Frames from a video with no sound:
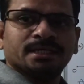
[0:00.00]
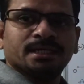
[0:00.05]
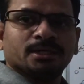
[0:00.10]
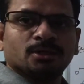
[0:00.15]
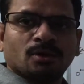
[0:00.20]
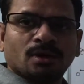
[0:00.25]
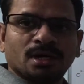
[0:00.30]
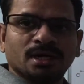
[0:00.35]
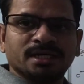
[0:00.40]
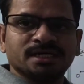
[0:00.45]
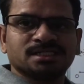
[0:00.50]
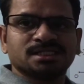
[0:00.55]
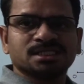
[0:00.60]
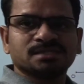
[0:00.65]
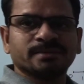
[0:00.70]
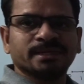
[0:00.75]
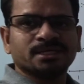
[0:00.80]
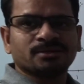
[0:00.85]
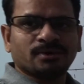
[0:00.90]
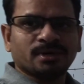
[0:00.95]
Total distance
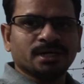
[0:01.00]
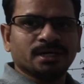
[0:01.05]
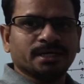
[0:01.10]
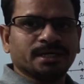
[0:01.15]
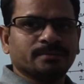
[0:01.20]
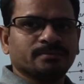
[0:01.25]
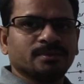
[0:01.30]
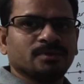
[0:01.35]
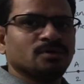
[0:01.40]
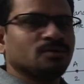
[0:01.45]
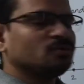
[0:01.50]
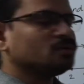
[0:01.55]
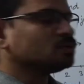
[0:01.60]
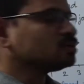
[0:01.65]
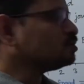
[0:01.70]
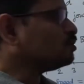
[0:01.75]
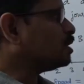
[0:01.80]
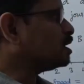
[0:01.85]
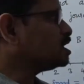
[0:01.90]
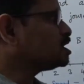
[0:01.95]
by total time.
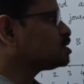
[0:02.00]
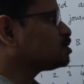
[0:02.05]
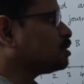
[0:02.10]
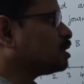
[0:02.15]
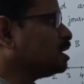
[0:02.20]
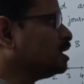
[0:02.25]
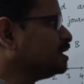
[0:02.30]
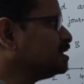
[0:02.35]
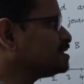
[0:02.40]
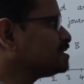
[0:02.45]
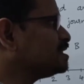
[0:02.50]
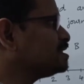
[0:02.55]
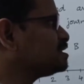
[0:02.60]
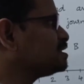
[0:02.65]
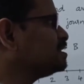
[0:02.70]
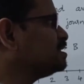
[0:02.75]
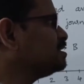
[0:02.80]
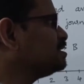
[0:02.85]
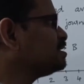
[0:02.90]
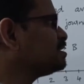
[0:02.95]
So what is total distance
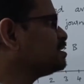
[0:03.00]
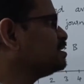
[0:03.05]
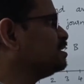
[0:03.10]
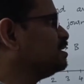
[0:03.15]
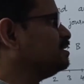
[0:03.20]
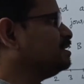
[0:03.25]
here?